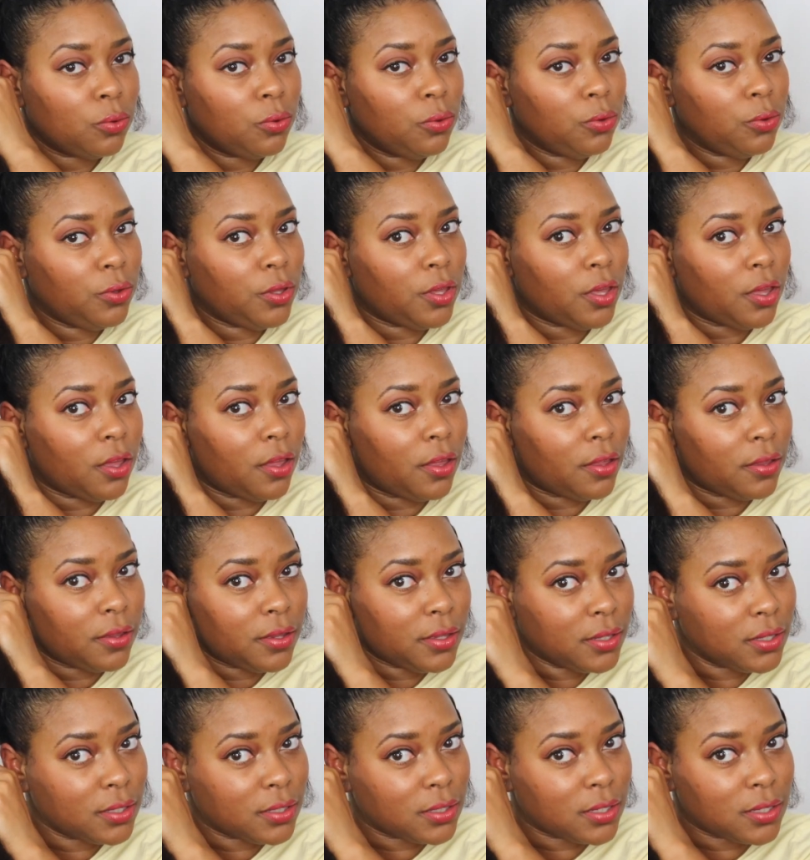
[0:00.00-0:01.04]
Ooh, y'all,
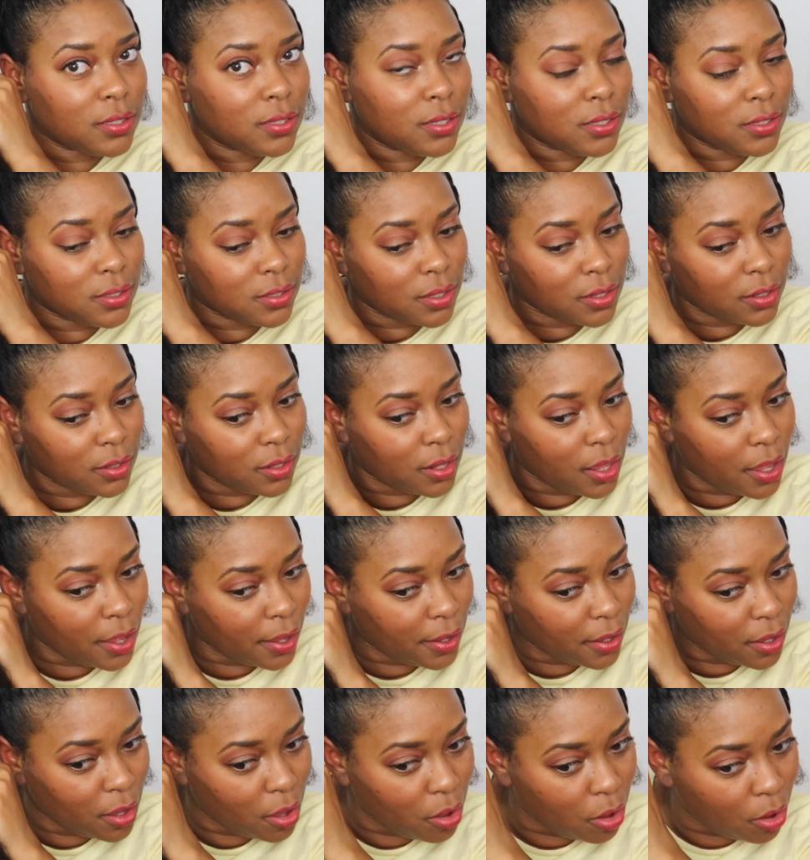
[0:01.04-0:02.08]
this is a
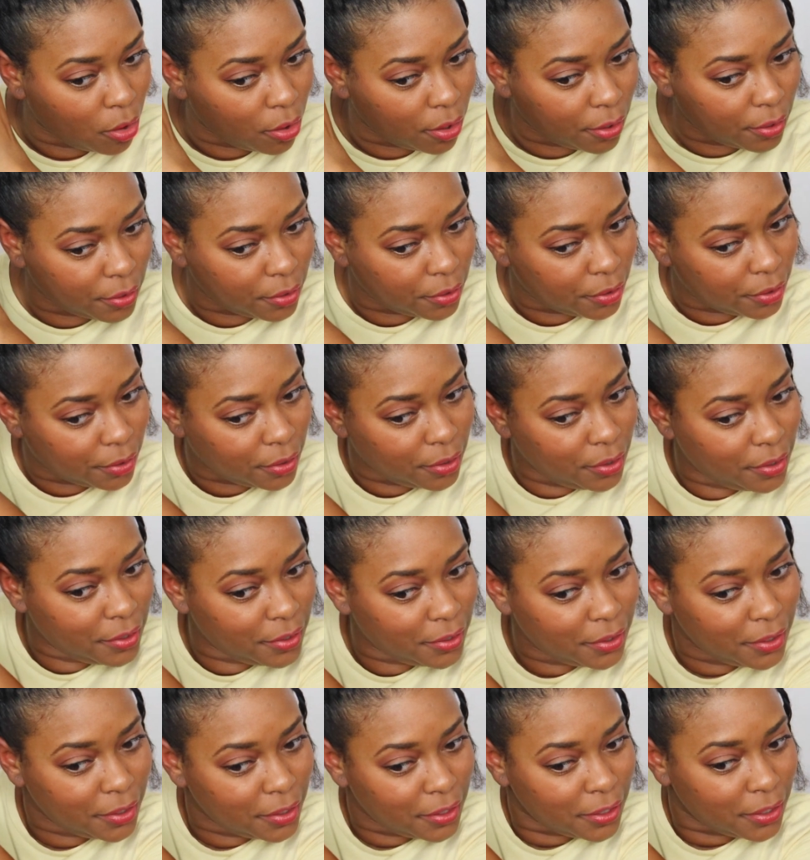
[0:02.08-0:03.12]
lot harder
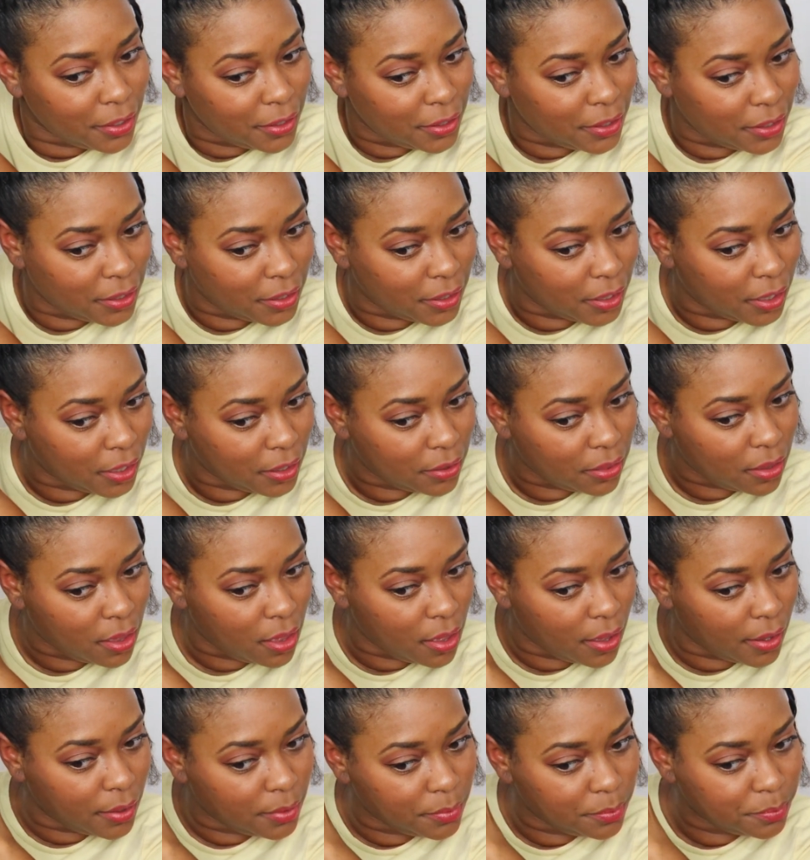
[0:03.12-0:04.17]
than I
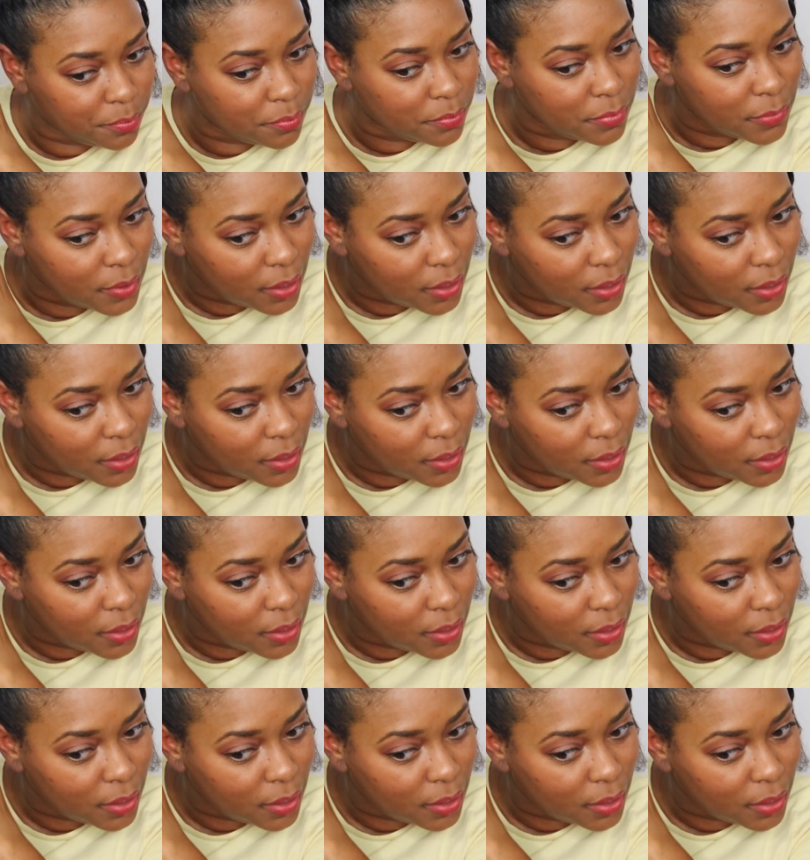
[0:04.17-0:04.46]
thought.